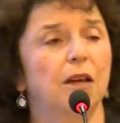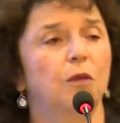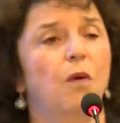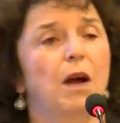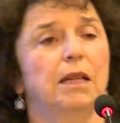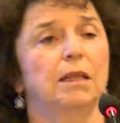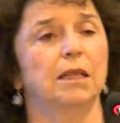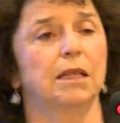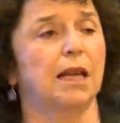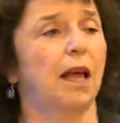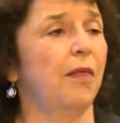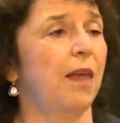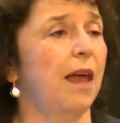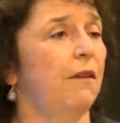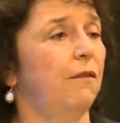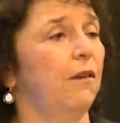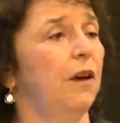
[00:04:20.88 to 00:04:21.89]
at once, South
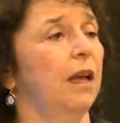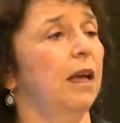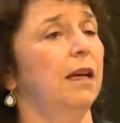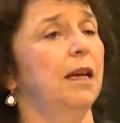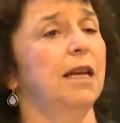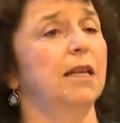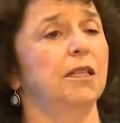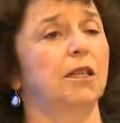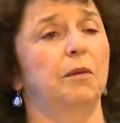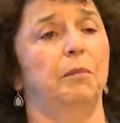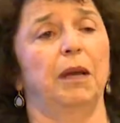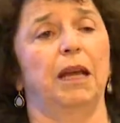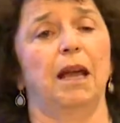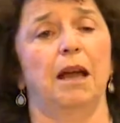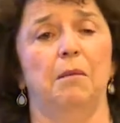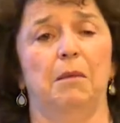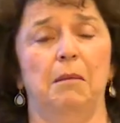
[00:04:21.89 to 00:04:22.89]
Africa needs to
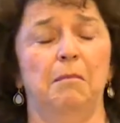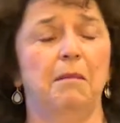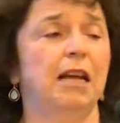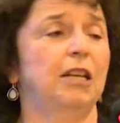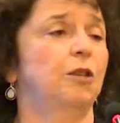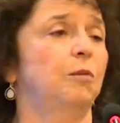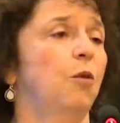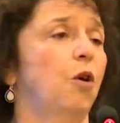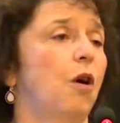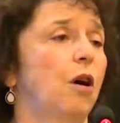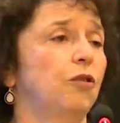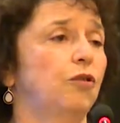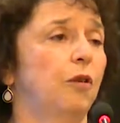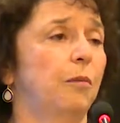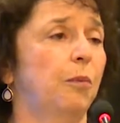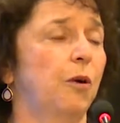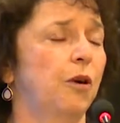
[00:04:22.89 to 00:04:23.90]
become a much more
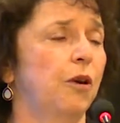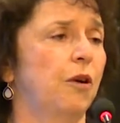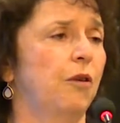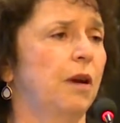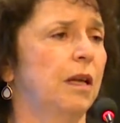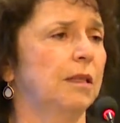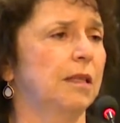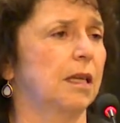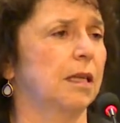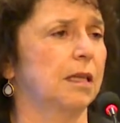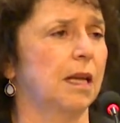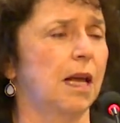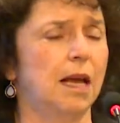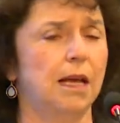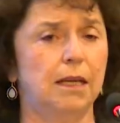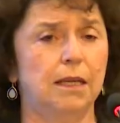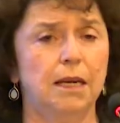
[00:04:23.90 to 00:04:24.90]
entrepreneurial
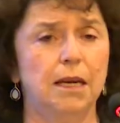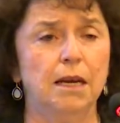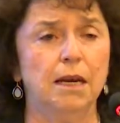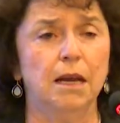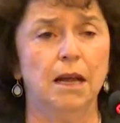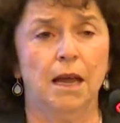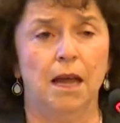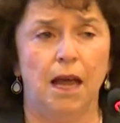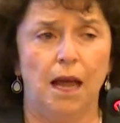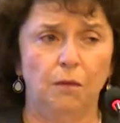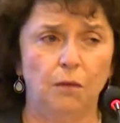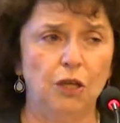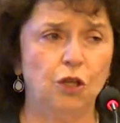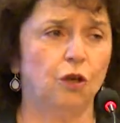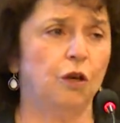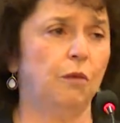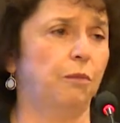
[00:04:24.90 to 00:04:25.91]
society, and we
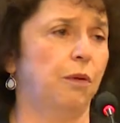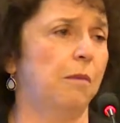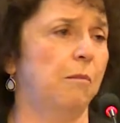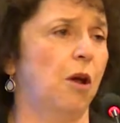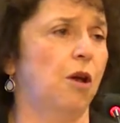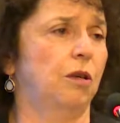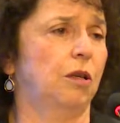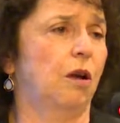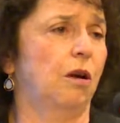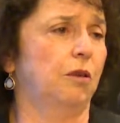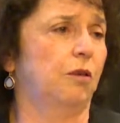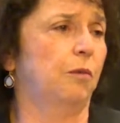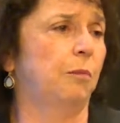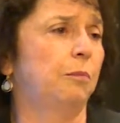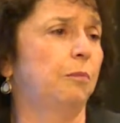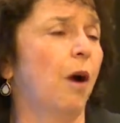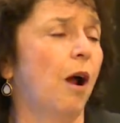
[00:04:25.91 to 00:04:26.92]
should promote
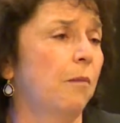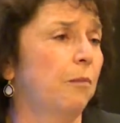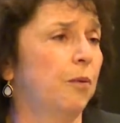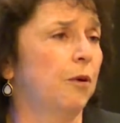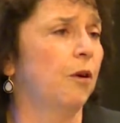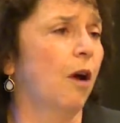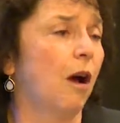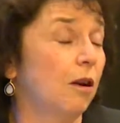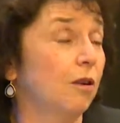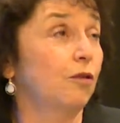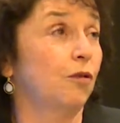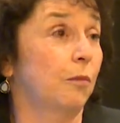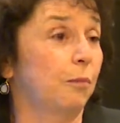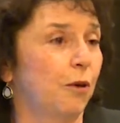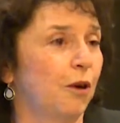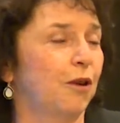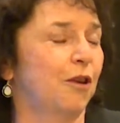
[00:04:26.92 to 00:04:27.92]

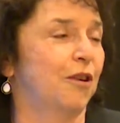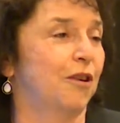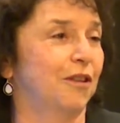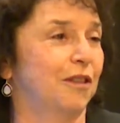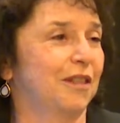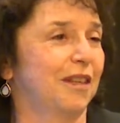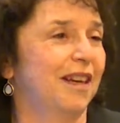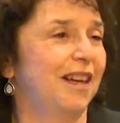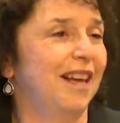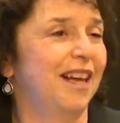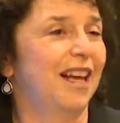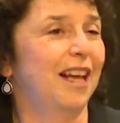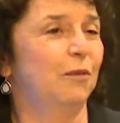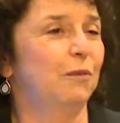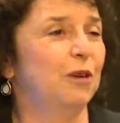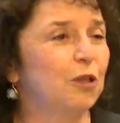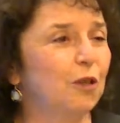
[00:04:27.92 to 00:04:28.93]
entrepreneurs,
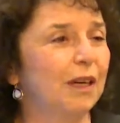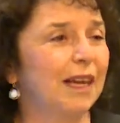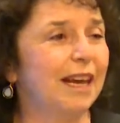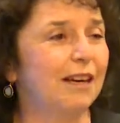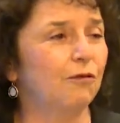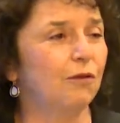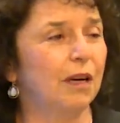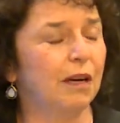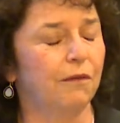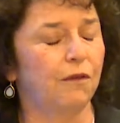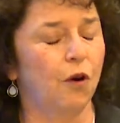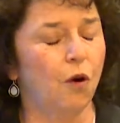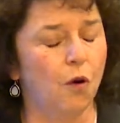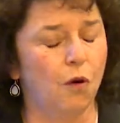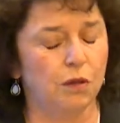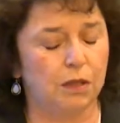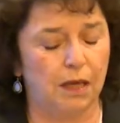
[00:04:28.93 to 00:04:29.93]
and we should get rid of
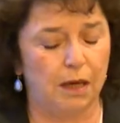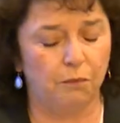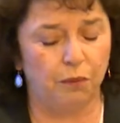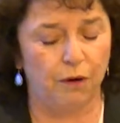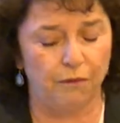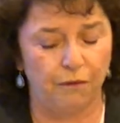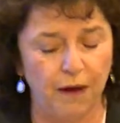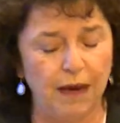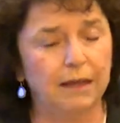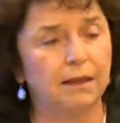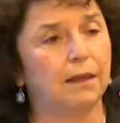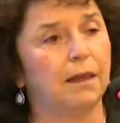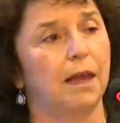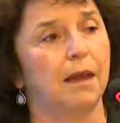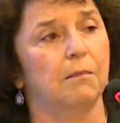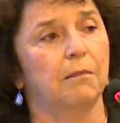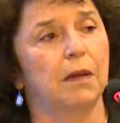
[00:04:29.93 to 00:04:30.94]
laws that prevent
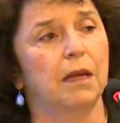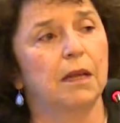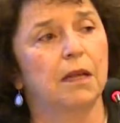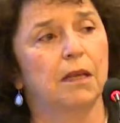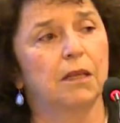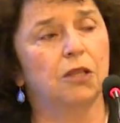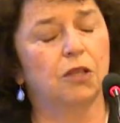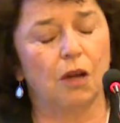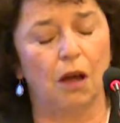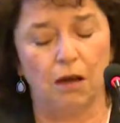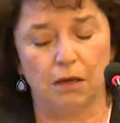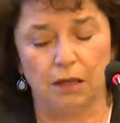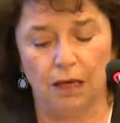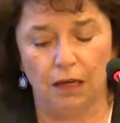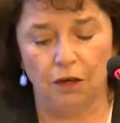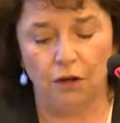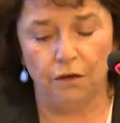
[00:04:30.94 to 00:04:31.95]
them
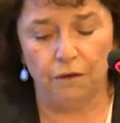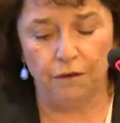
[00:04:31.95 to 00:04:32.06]
starting new